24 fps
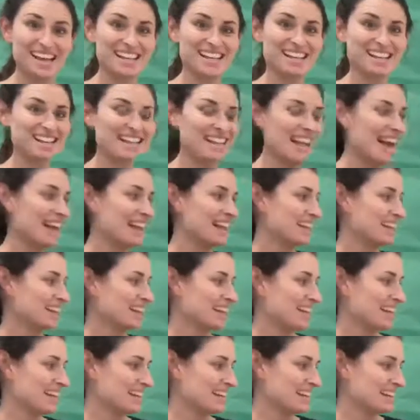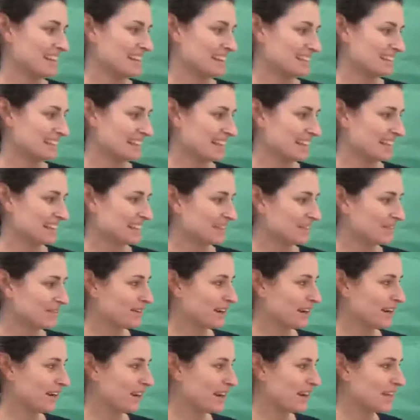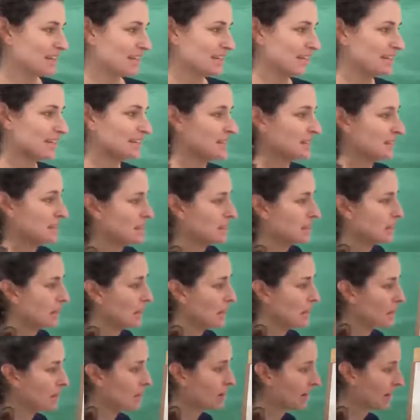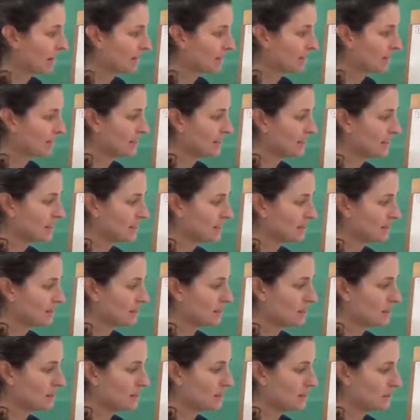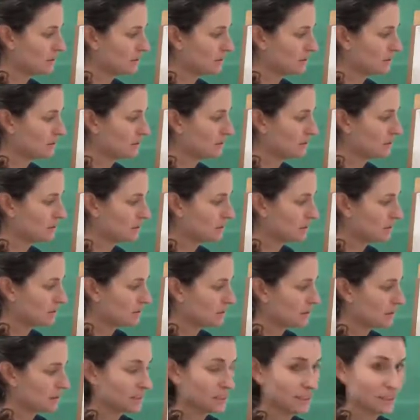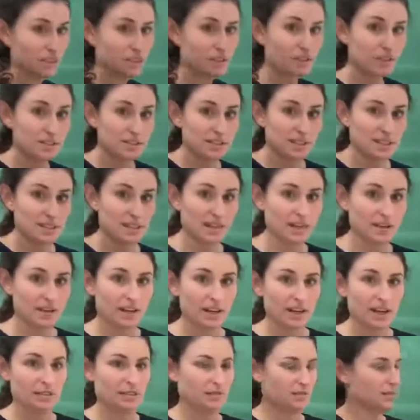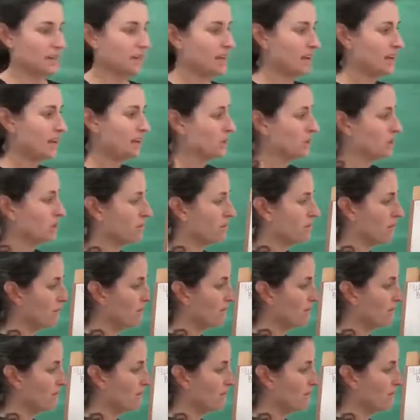Yellow, that's right. Okay, yellow. Can y'all see that okay? Yeah, showing up.